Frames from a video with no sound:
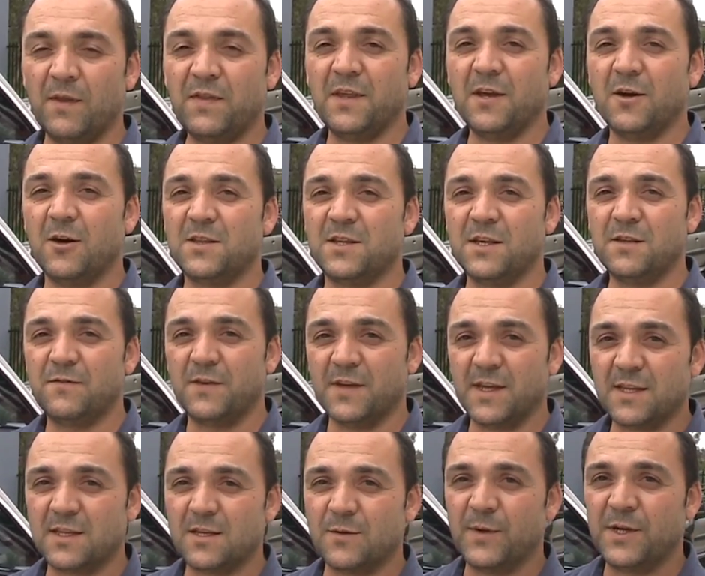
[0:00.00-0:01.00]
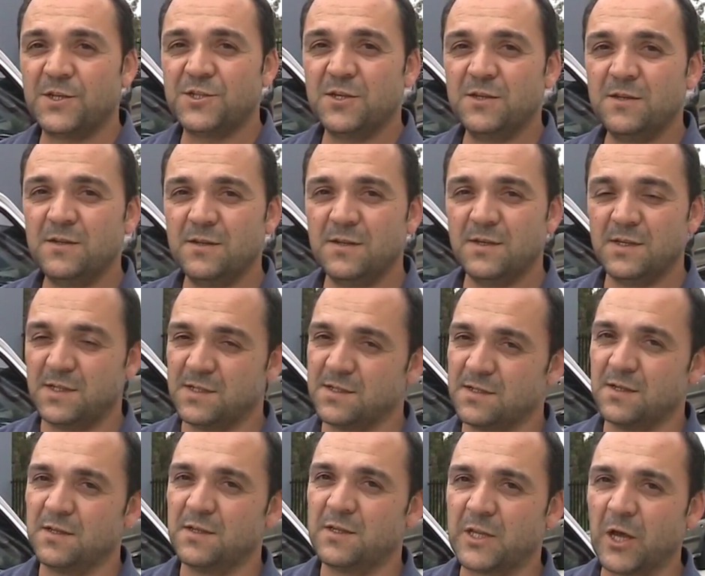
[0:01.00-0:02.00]
thing I did forget to mention is
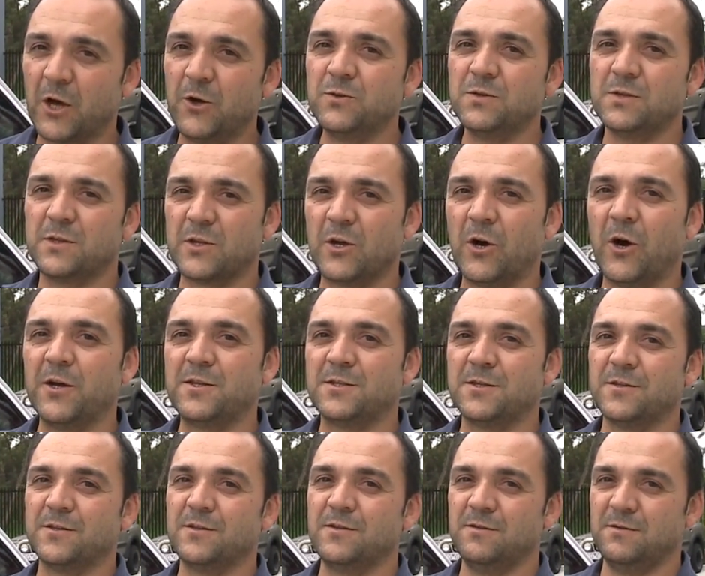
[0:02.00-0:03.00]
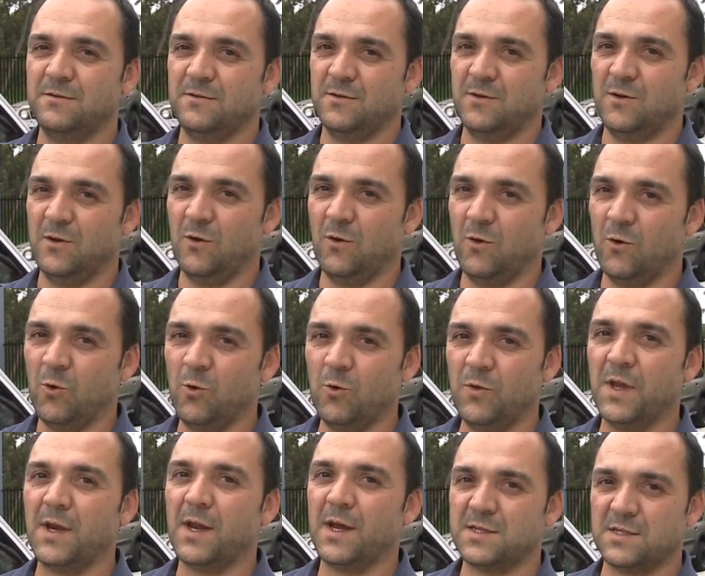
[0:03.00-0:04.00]
don't tighten all
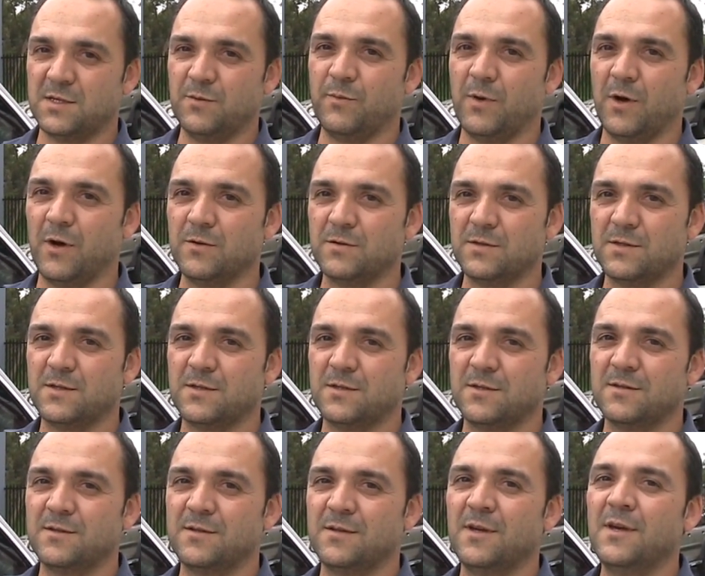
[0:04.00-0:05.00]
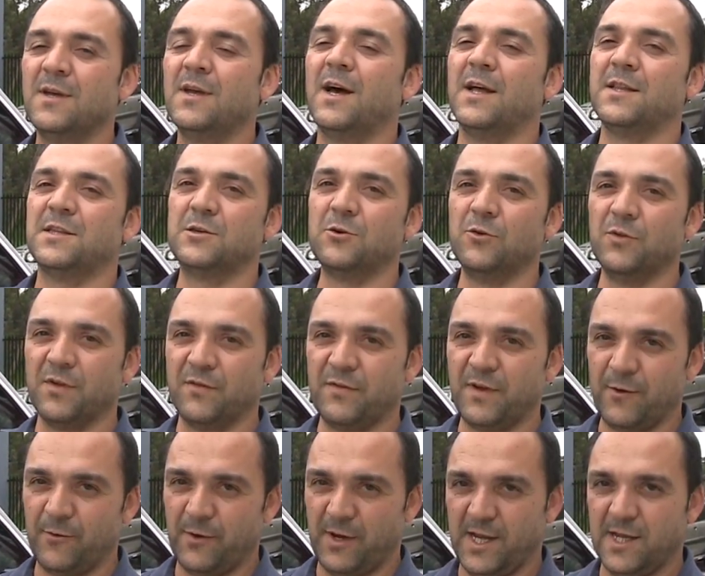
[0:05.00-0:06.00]
the nuts and bolts until the
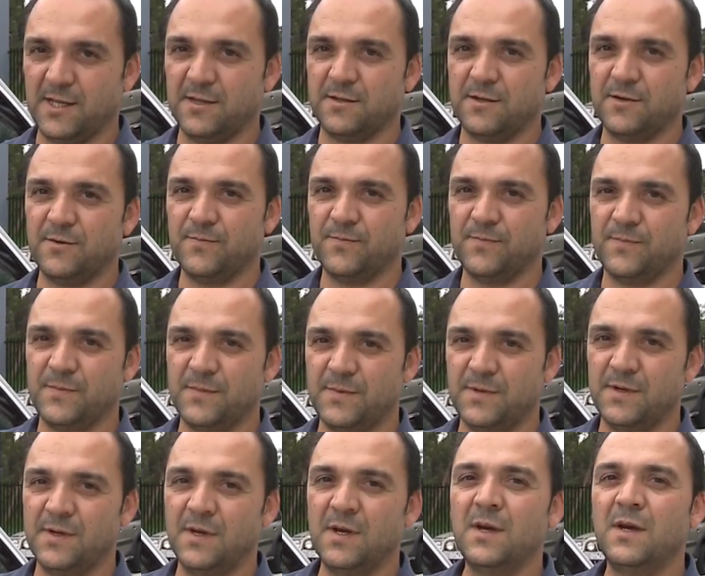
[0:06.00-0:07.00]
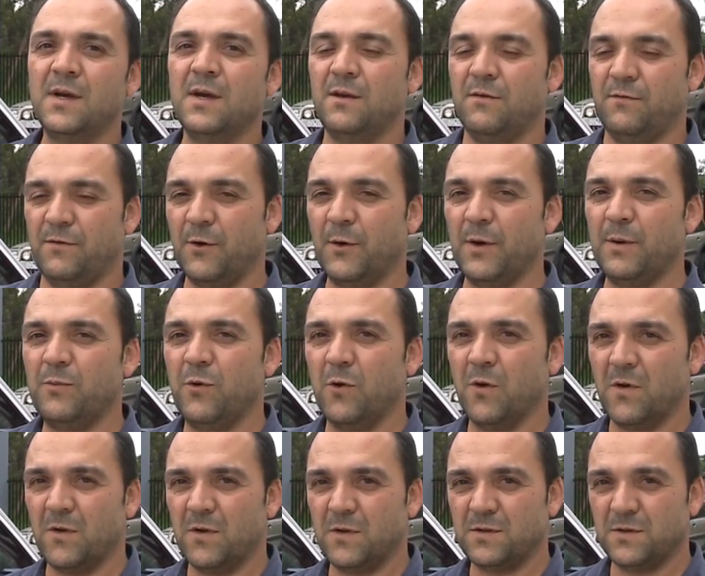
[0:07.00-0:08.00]
very end. Very
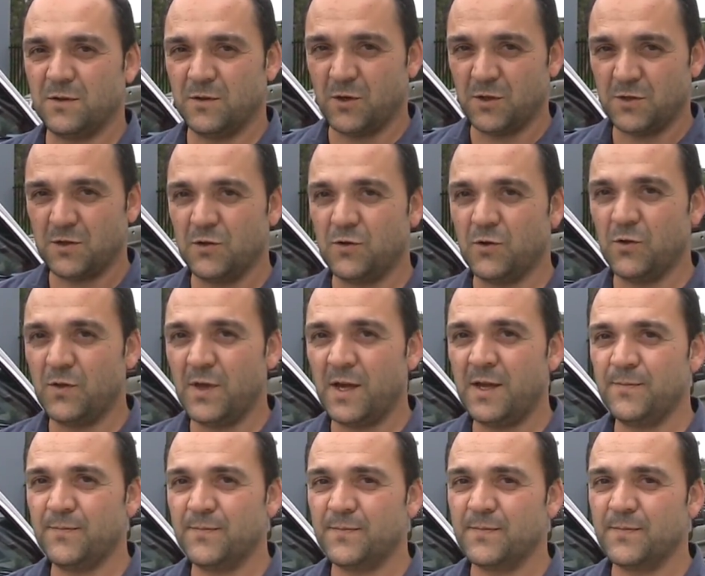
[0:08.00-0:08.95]
important not to do that,